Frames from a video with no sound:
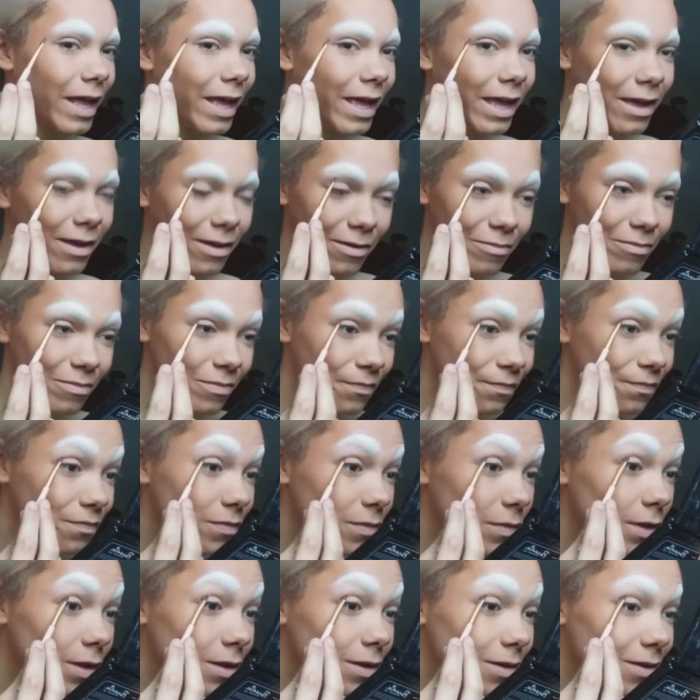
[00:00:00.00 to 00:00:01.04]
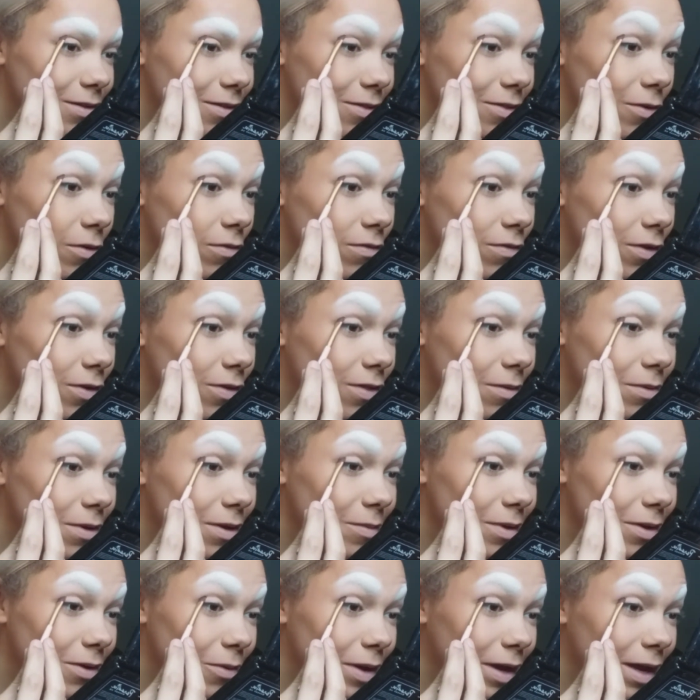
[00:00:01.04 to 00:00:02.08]
that I am. So first
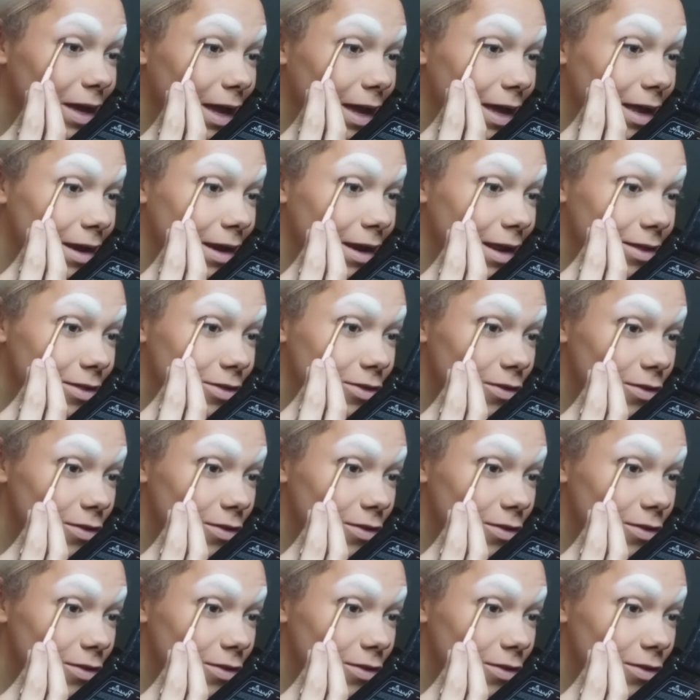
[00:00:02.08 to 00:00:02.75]
I'm going to be going in